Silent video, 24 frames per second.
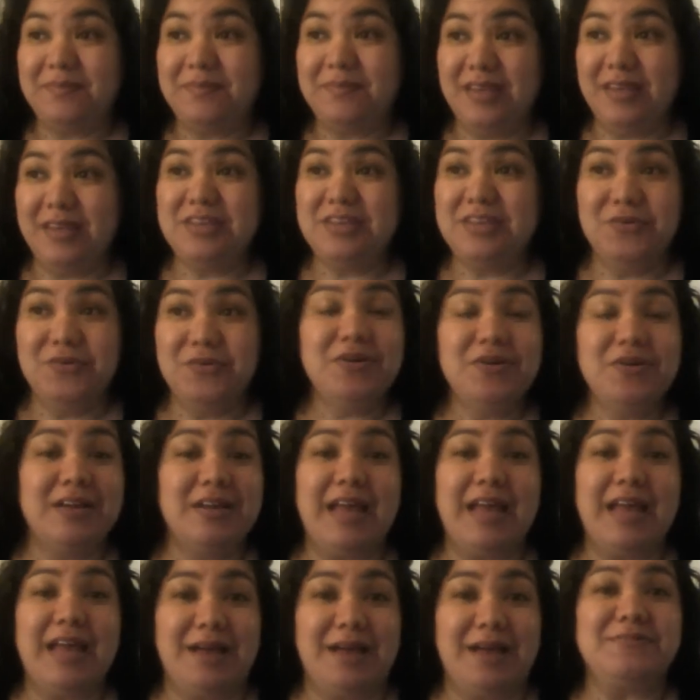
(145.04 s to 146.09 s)
You are
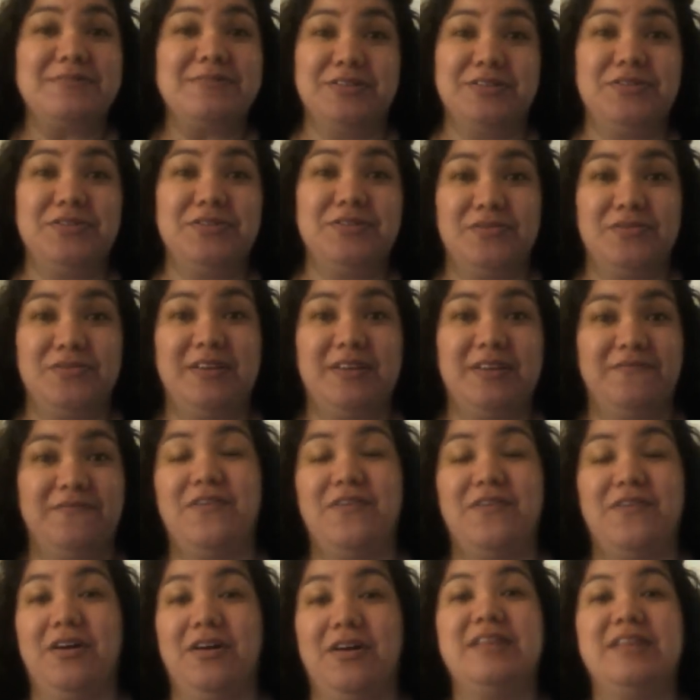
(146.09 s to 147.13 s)
gonna absolutely
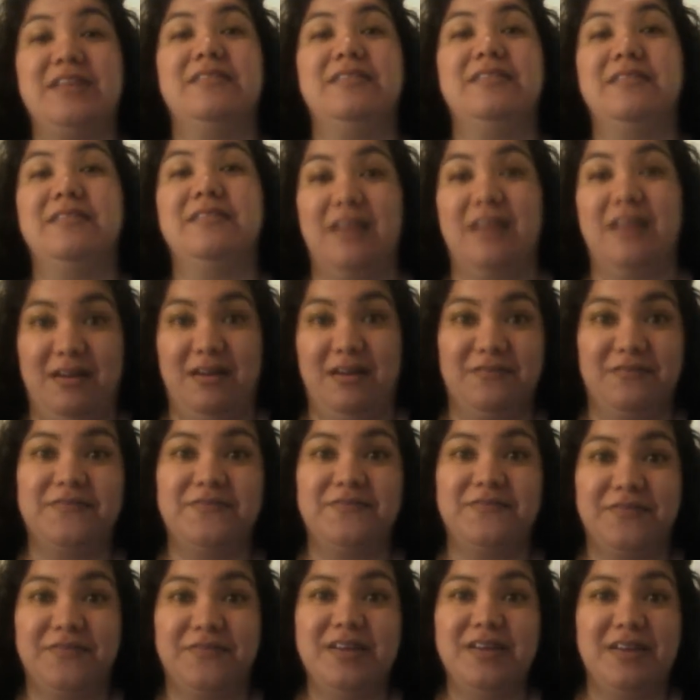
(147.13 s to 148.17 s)
fall in love
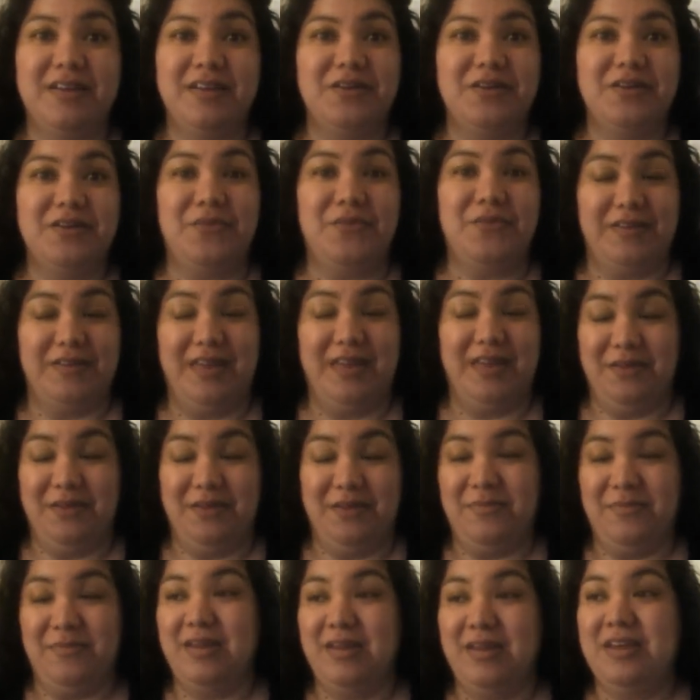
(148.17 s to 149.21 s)
with
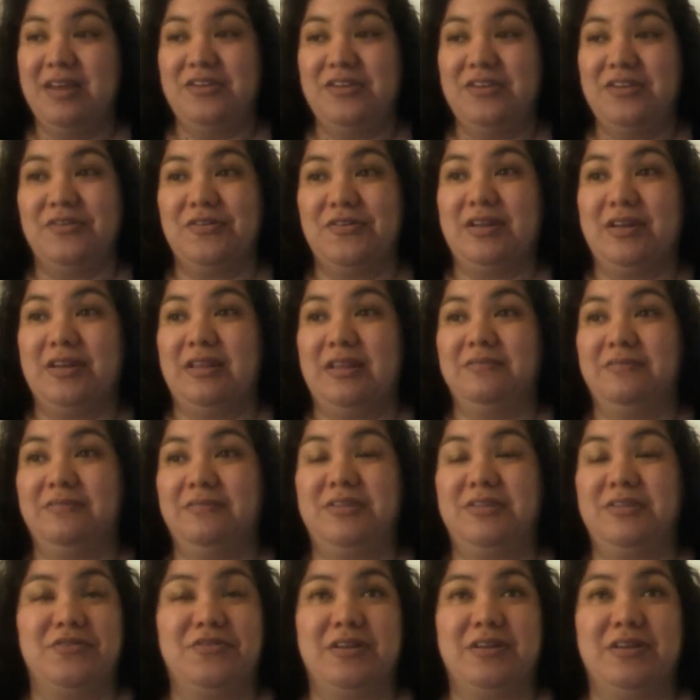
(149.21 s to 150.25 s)
him. You're gonna
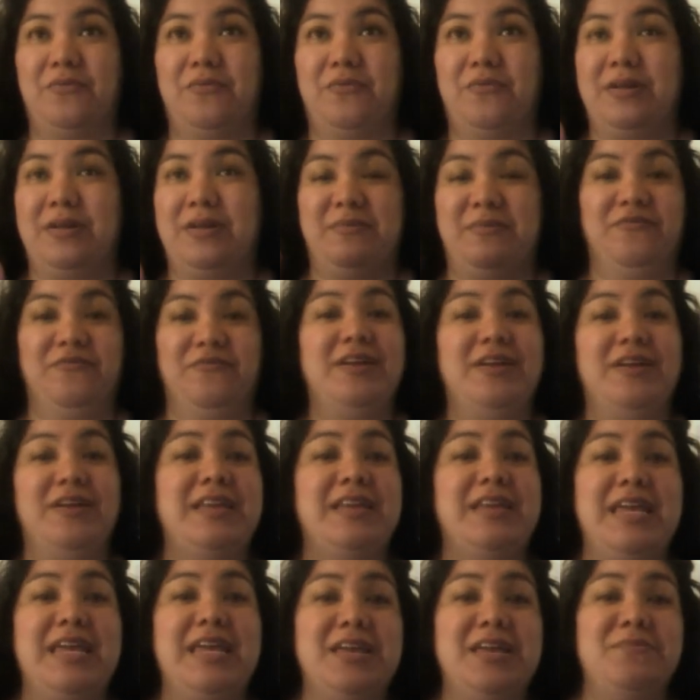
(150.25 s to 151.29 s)
want to befriend
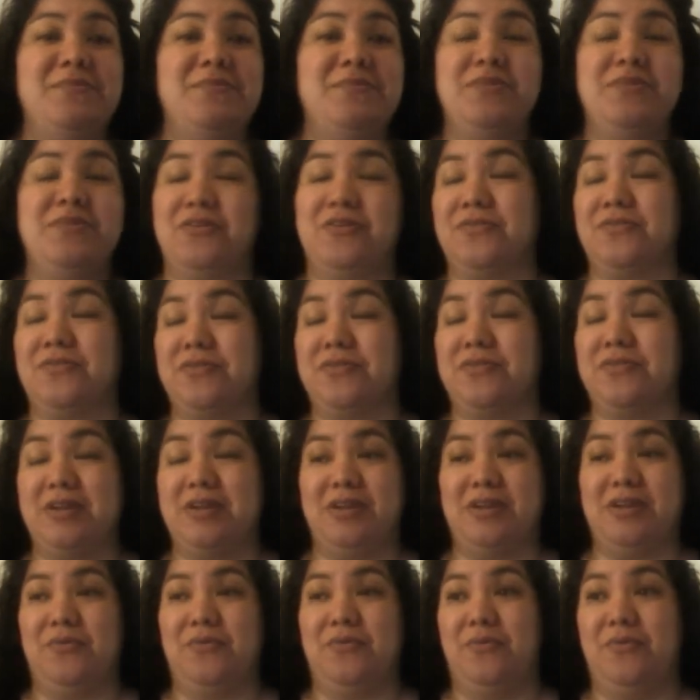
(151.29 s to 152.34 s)
him. You're
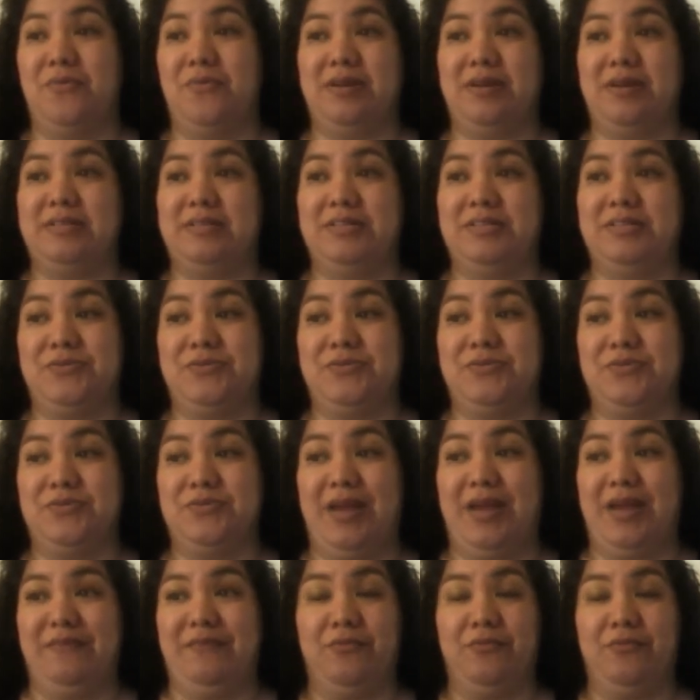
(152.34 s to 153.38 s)
gonna want to
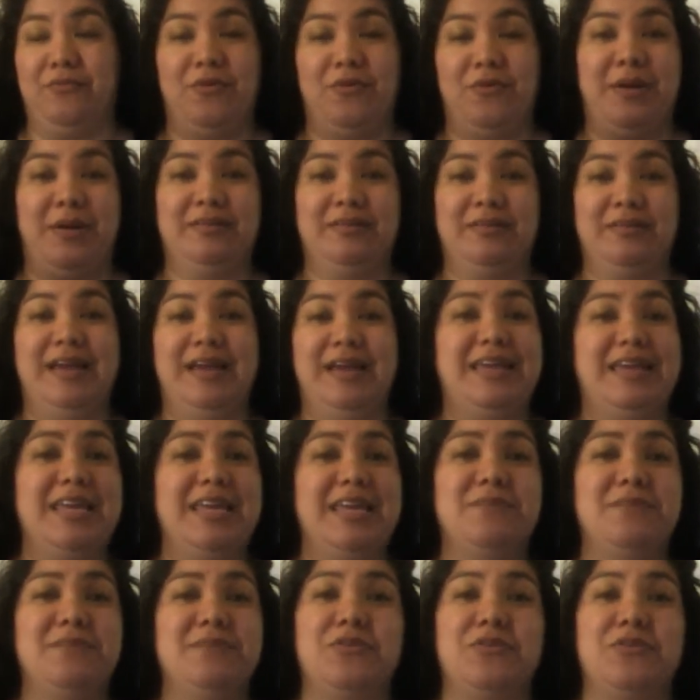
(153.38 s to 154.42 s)
have a robot like
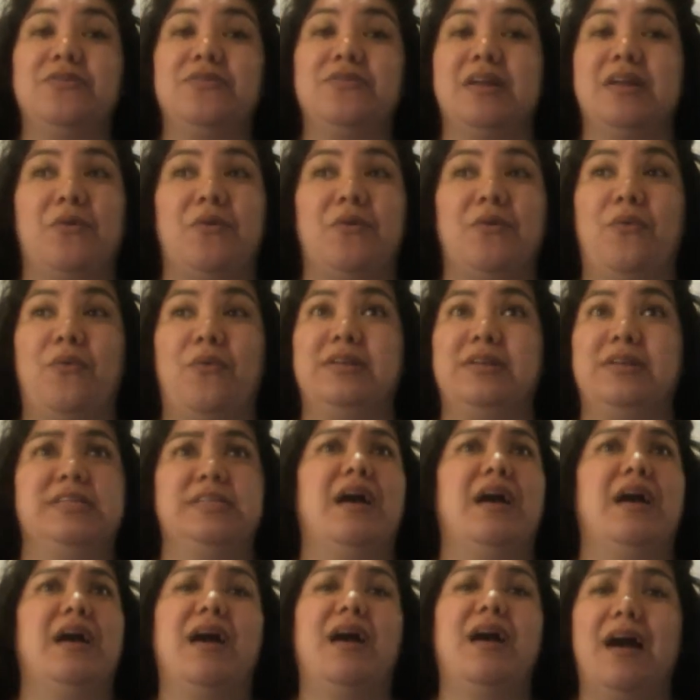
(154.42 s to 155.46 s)
him. You're gonna want to
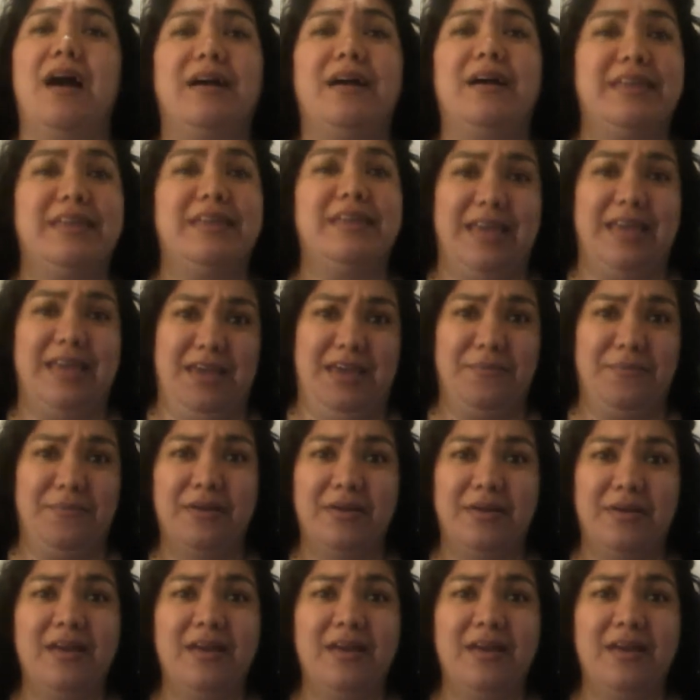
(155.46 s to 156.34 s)
hug him.